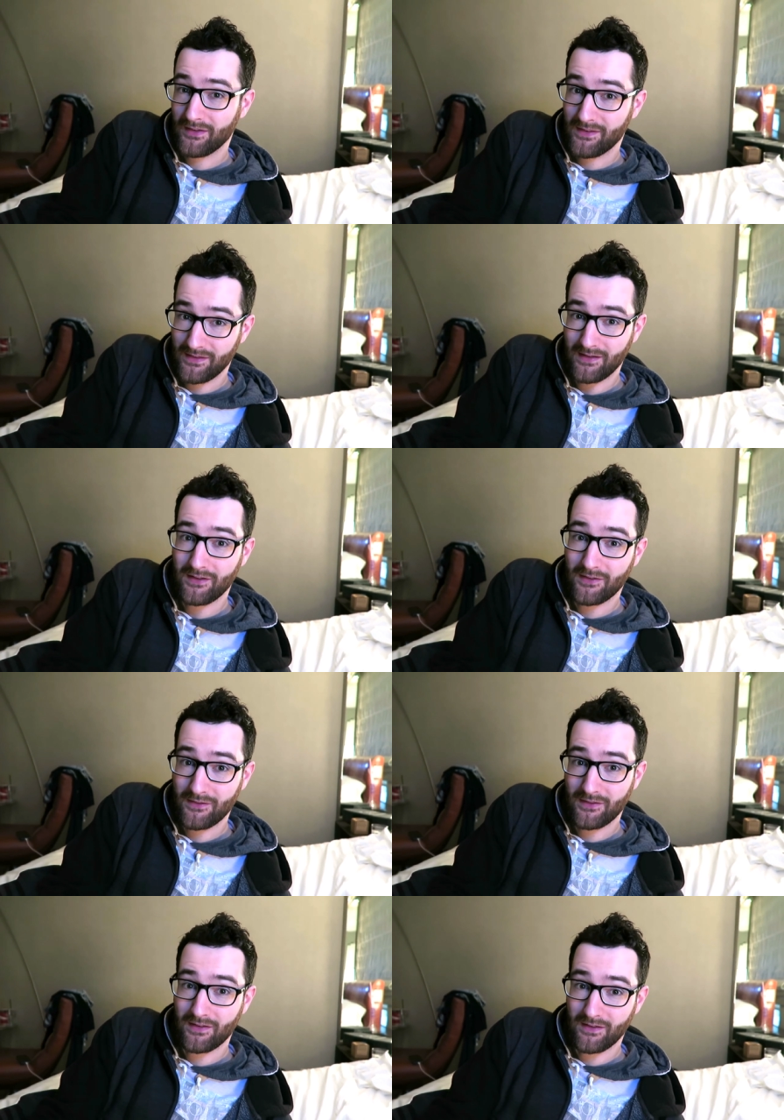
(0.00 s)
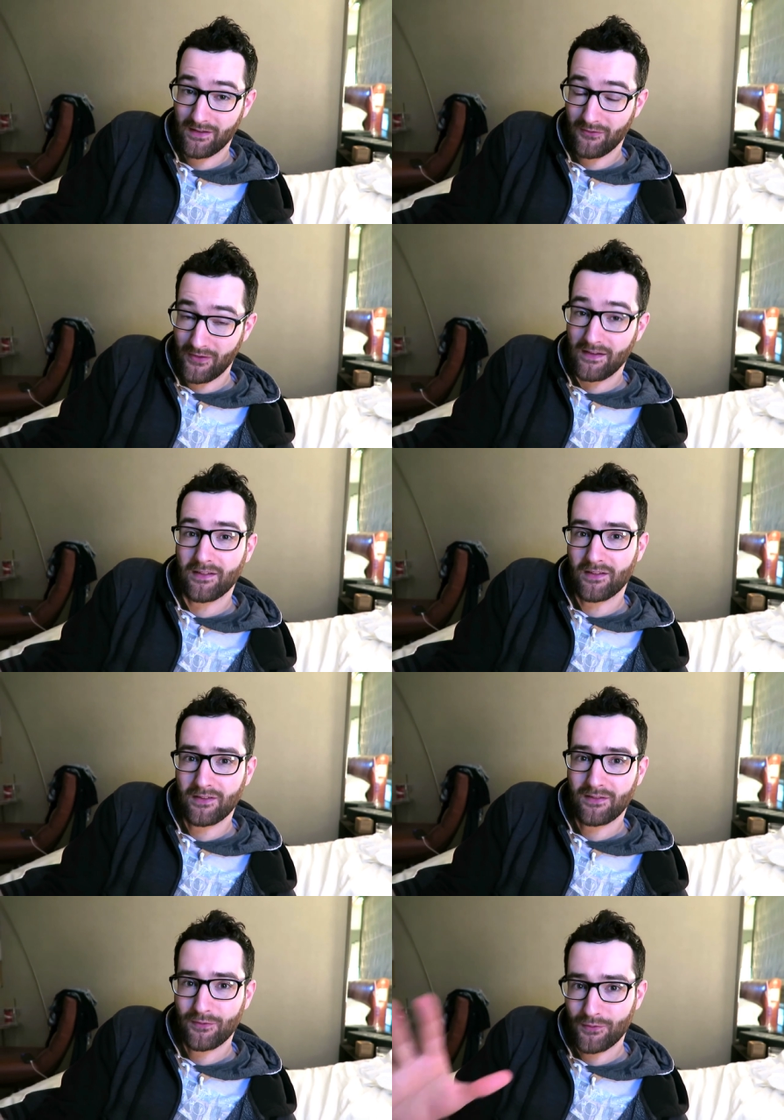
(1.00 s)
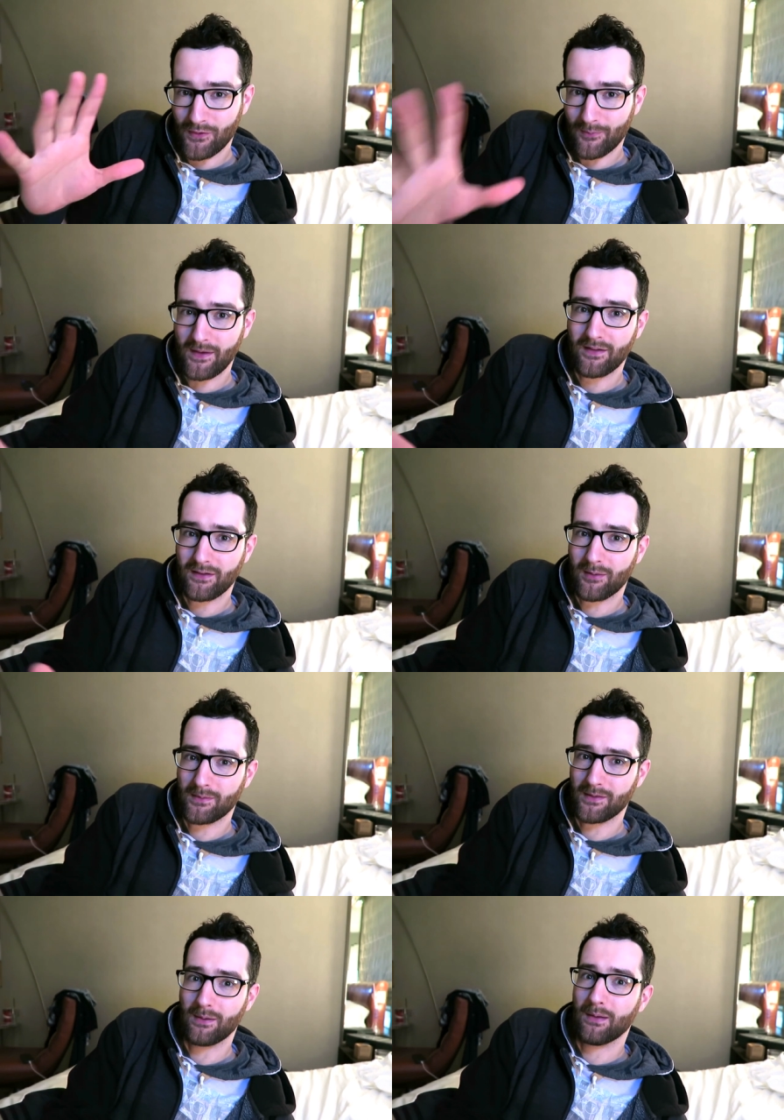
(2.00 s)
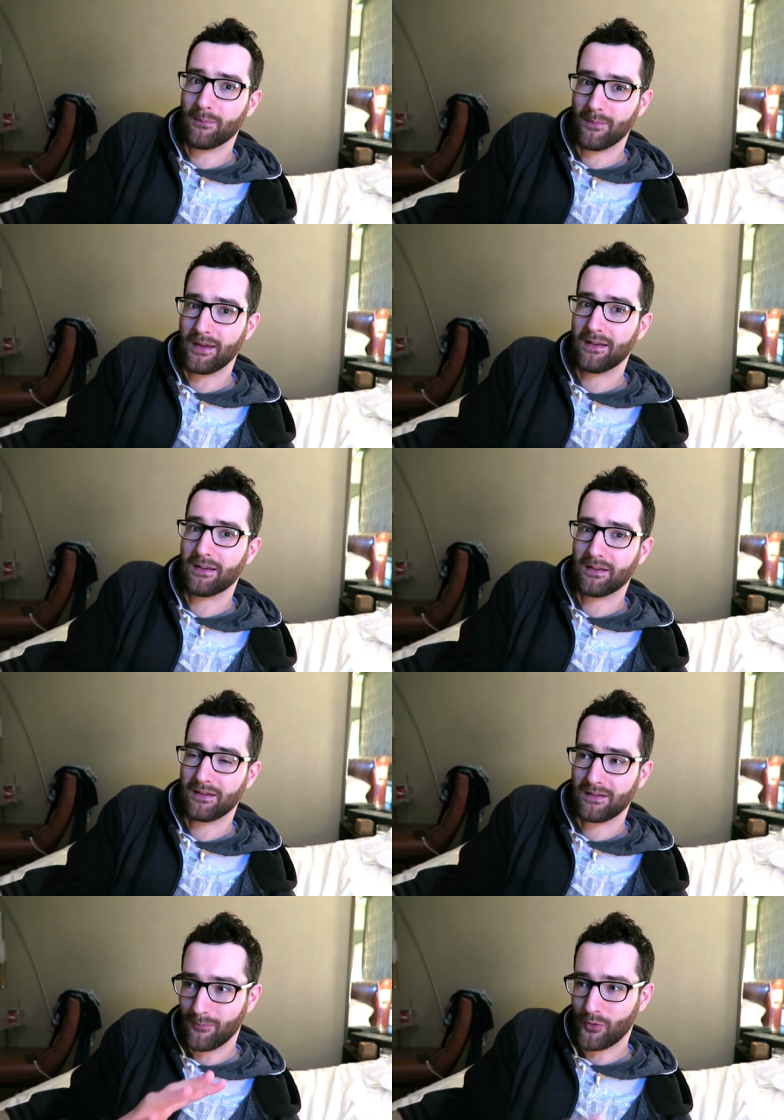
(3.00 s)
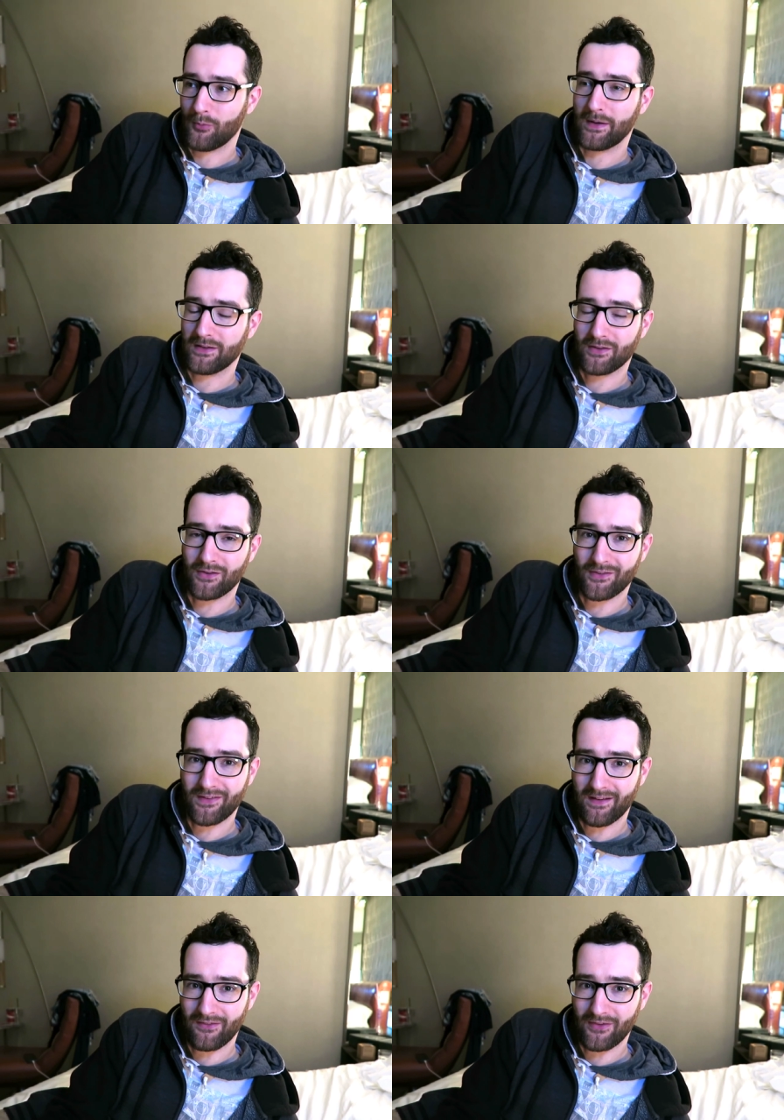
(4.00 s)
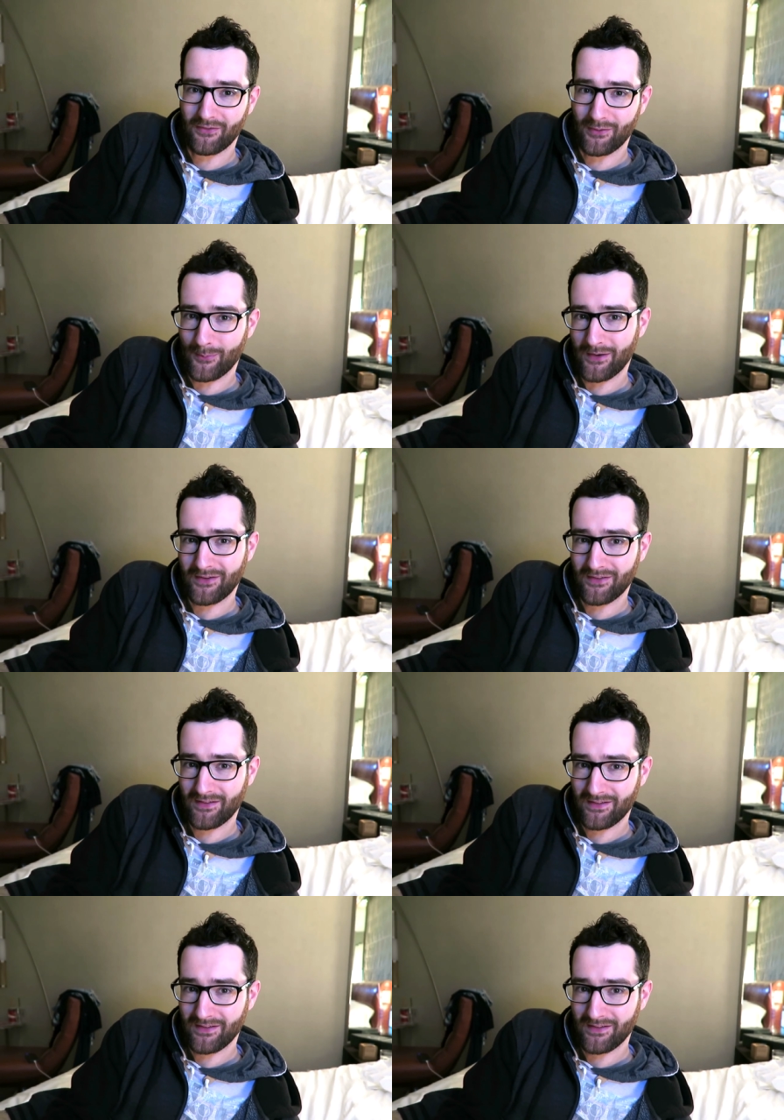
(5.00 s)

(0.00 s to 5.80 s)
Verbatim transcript: Seeing this Vegas from a helicopter made it more magical than I've ever imagined.